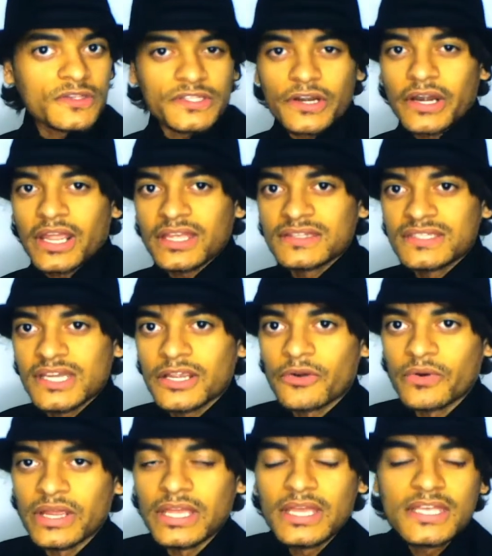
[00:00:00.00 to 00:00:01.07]

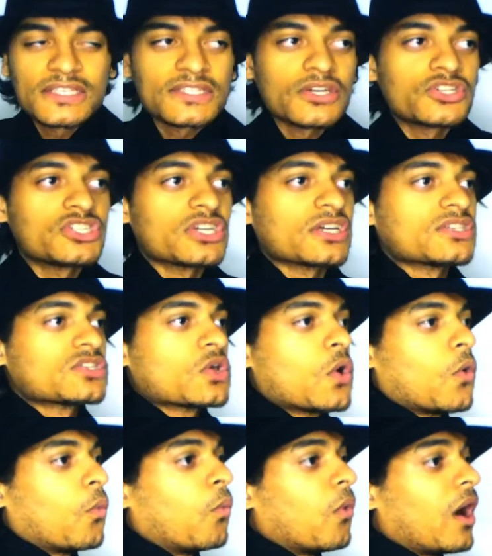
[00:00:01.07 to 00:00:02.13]
category, such as
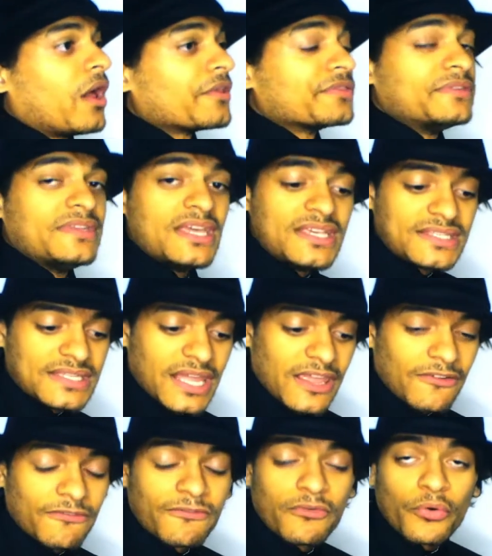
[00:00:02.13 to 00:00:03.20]
Walt Disney
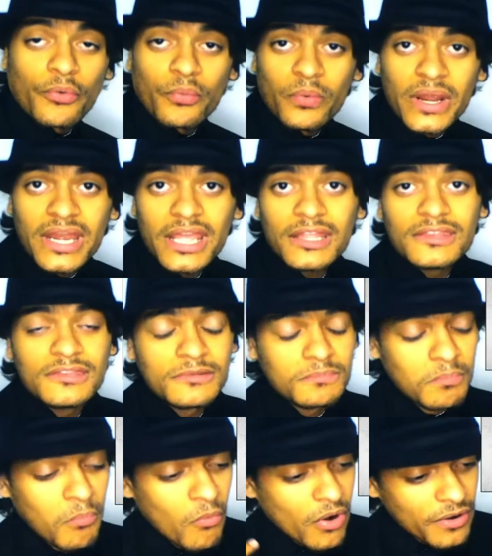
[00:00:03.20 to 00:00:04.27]
for winning
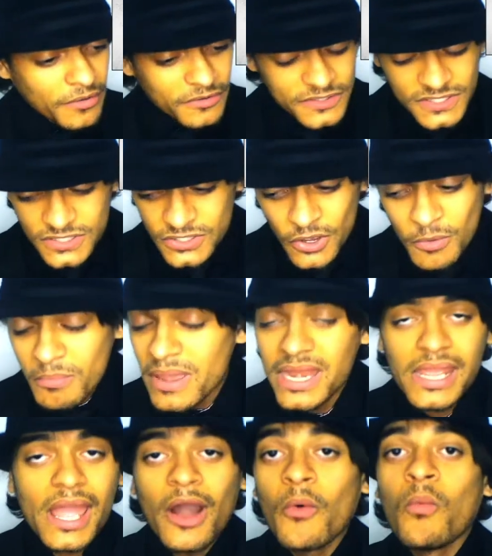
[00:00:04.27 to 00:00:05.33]
so many
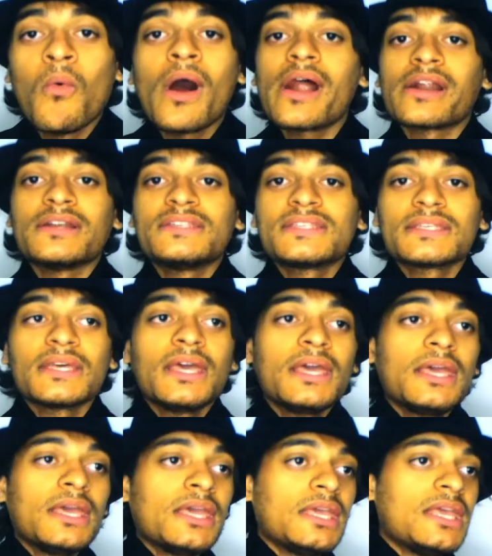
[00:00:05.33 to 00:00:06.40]
awards.
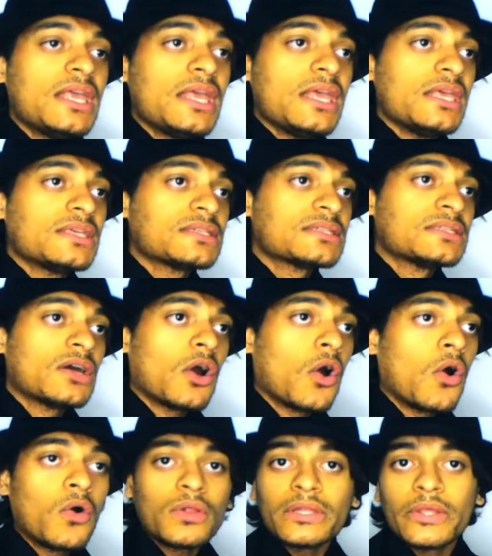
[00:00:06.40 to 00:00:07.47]
He is the
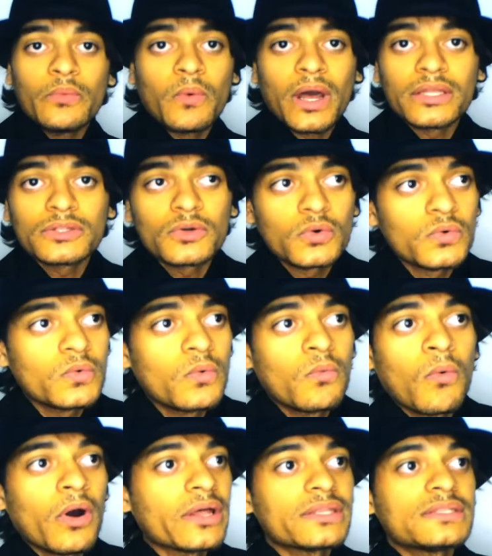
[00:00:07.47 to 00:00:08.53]
only one who
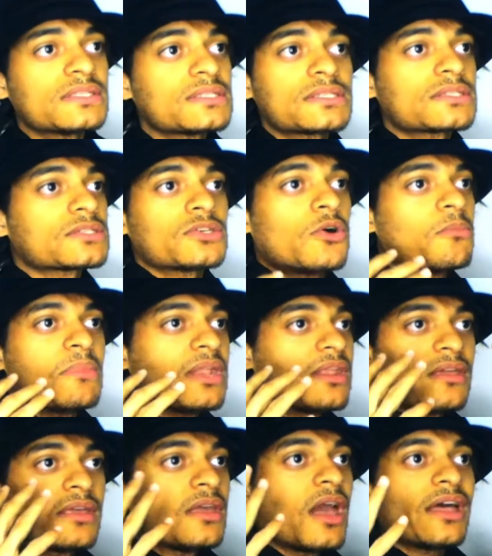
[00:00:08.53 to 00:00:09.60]
won so many
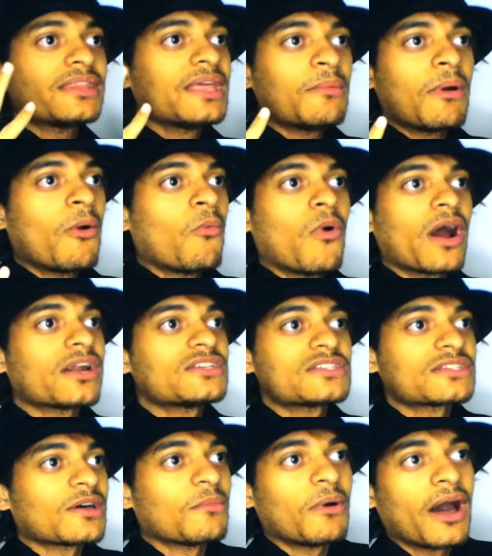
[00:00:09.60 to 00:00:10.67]
goddamn awards
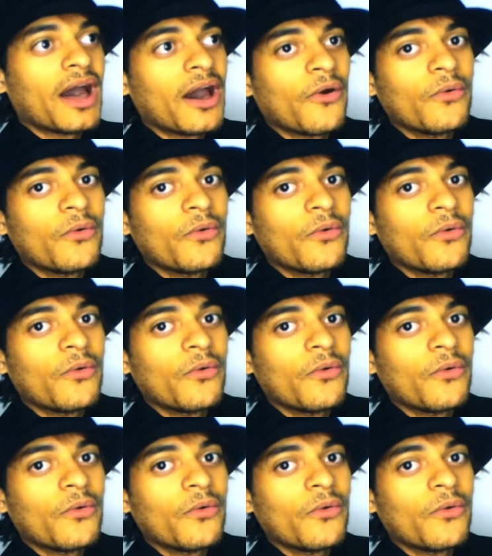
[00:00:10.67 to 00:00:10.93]
somehow.